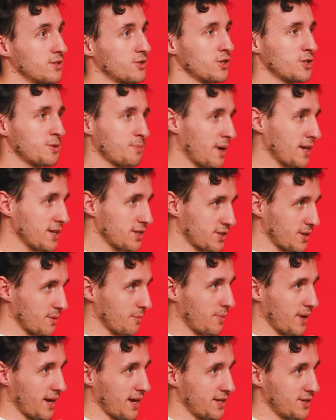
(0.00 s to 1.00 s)

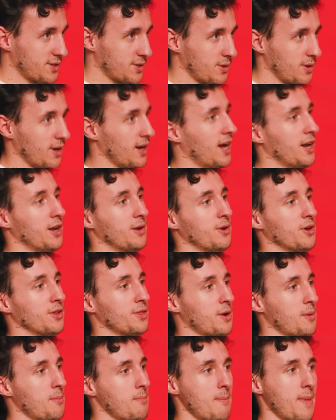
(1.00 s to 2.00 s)
Suspension page,
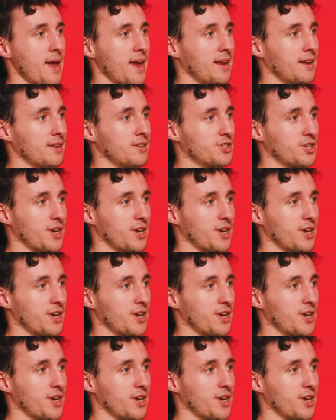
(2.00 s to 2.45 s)
another main